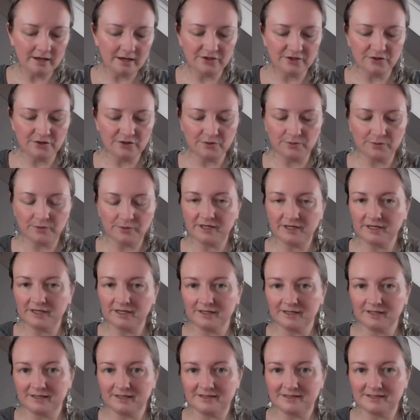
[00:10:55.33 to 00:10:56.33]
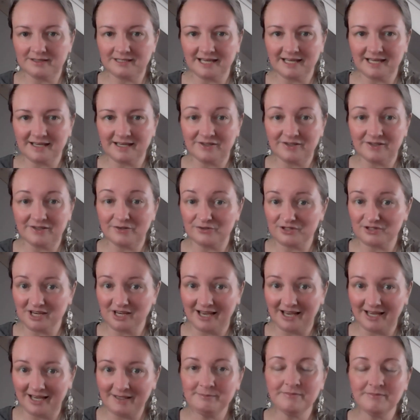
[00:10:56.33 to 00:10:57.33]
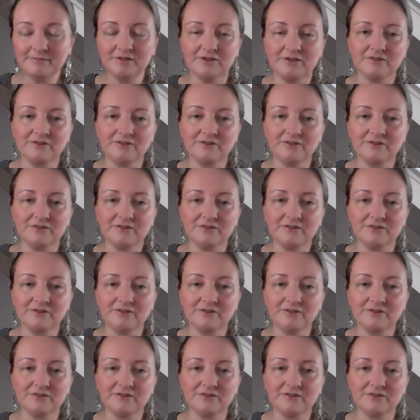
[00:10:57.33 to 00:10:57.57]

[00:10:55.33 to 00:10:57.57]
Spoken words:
your time,